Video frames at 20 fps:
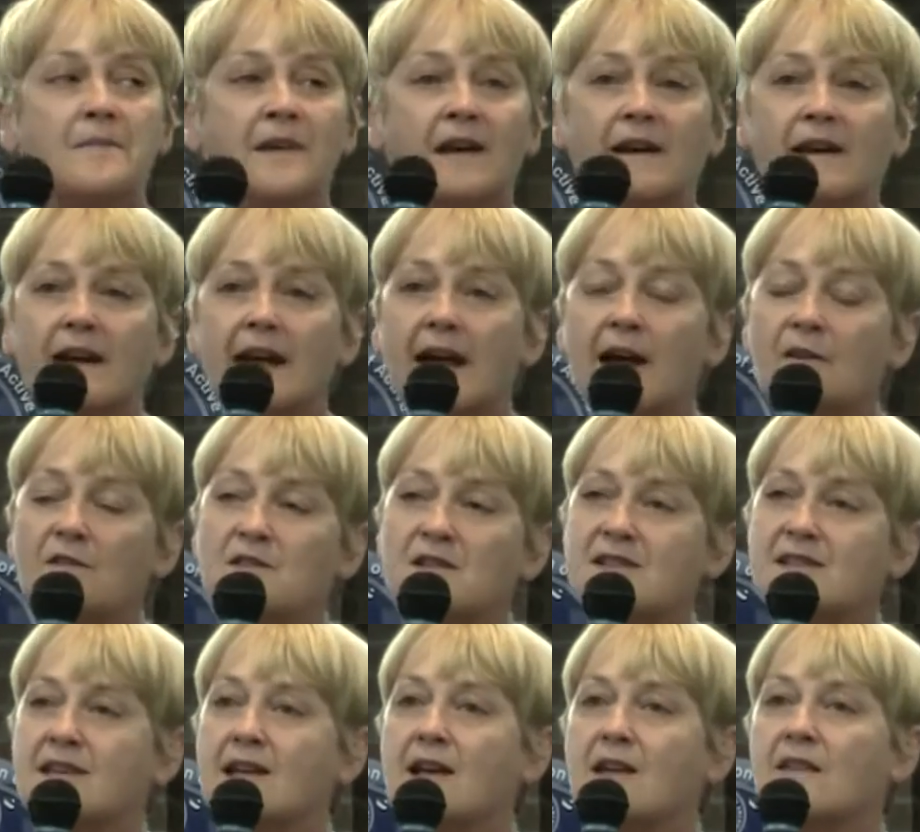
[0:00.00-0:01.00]
And I have to
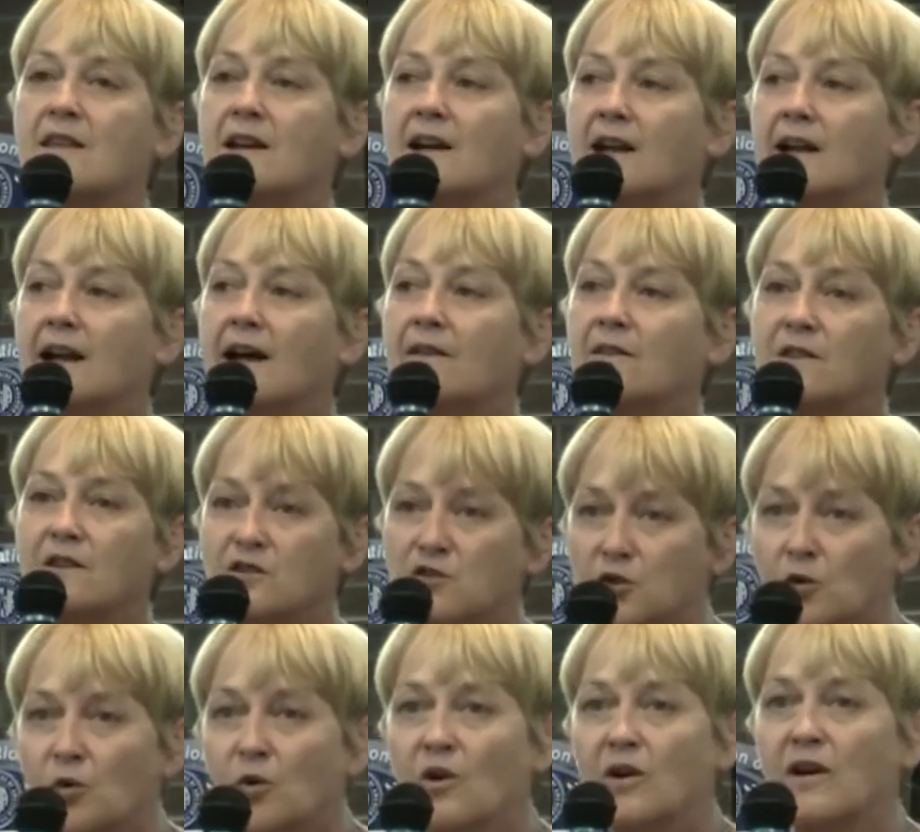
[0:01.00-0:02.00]
say that at the
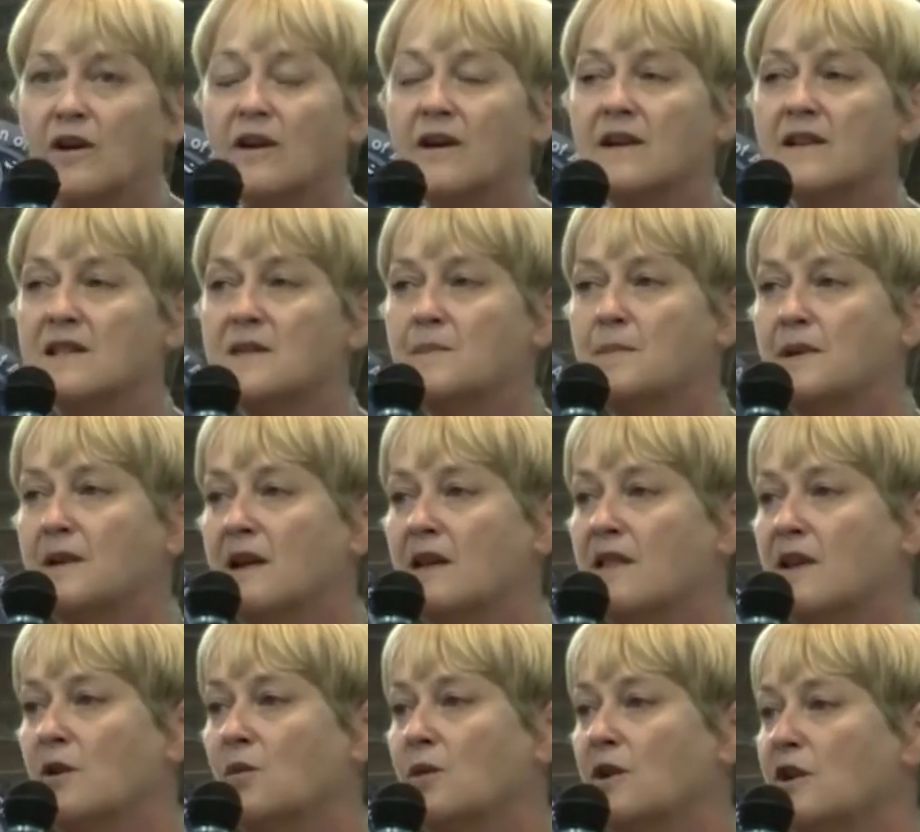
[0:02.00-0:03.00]
door, it's been, I
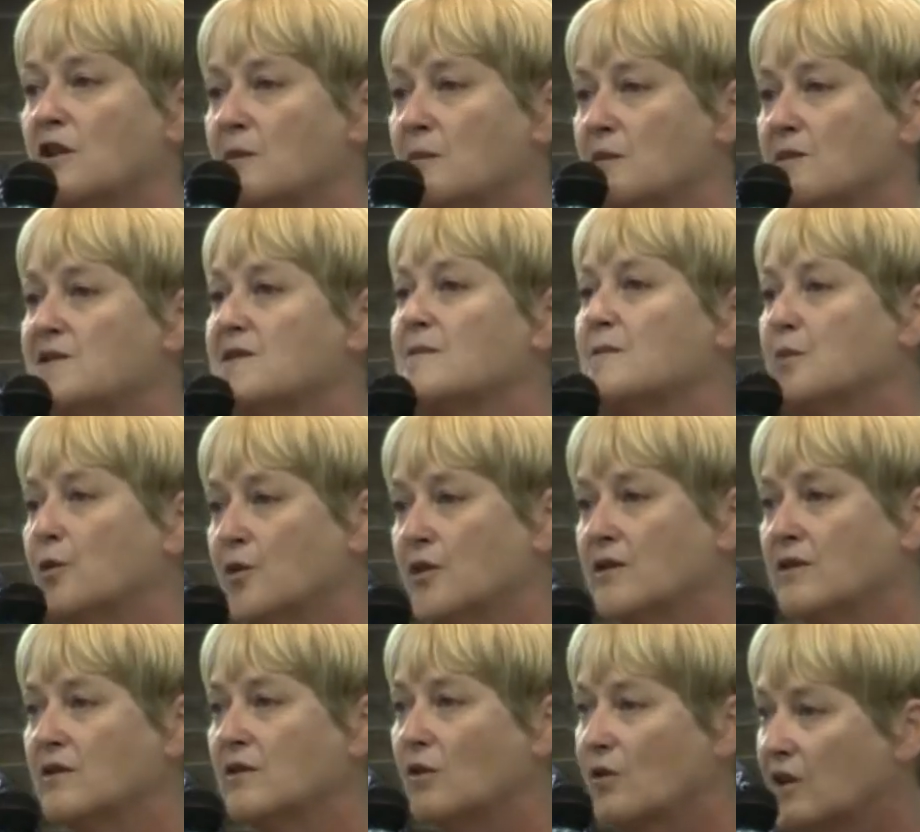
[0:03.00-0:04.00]
think, one of the most
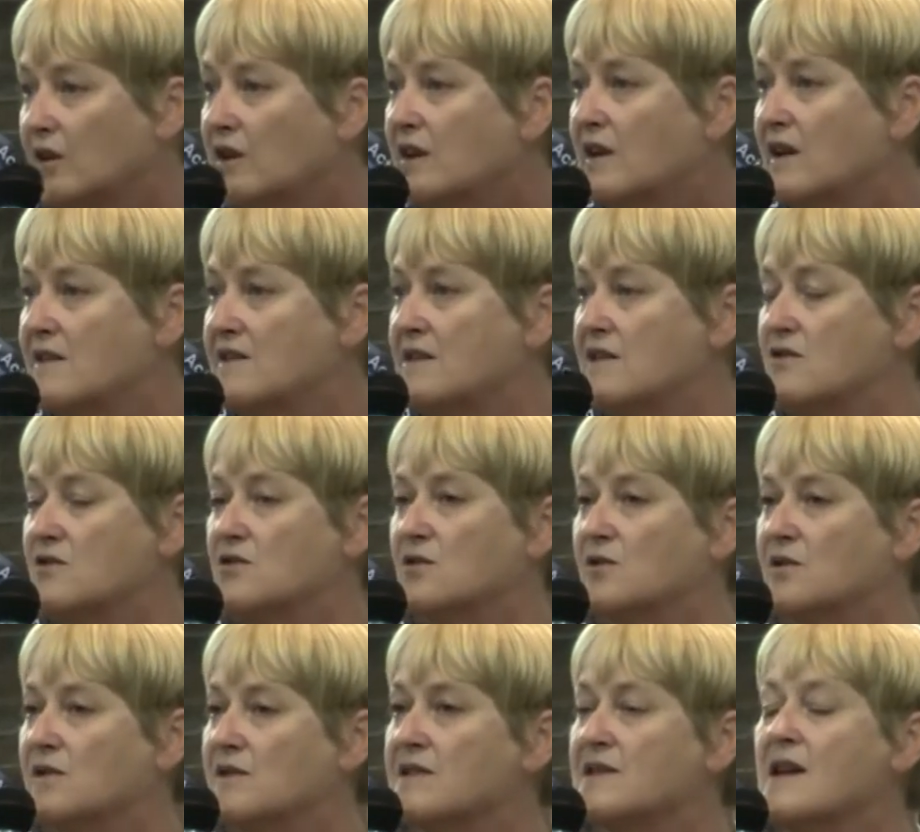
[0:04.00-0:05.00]
important organizing
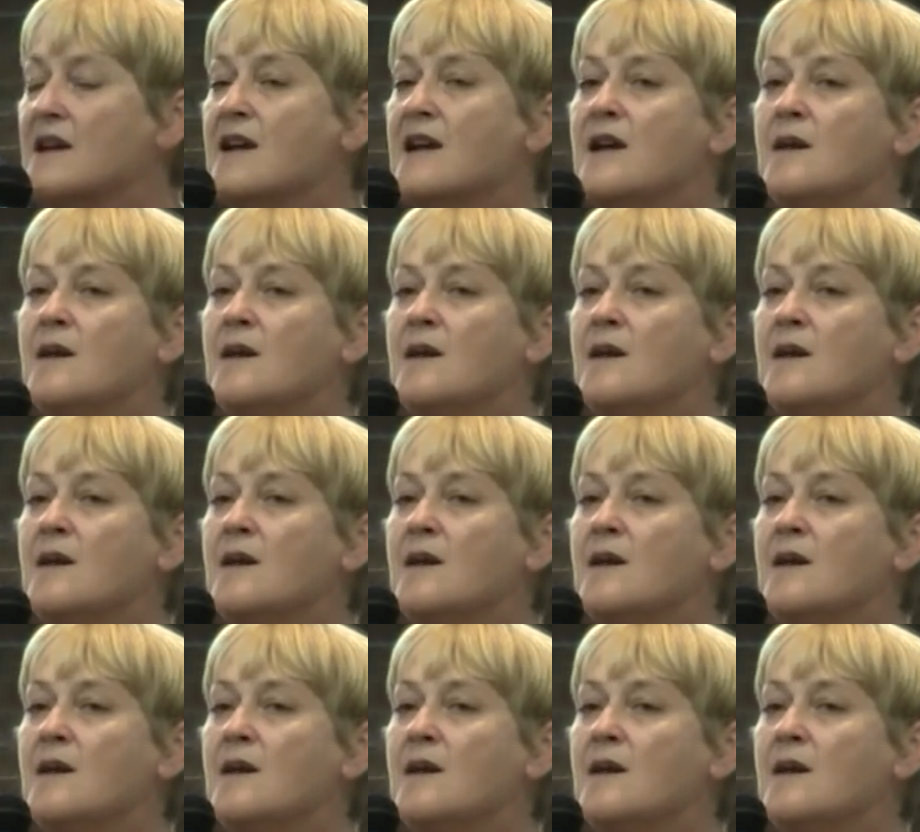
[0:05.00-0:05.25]
tools,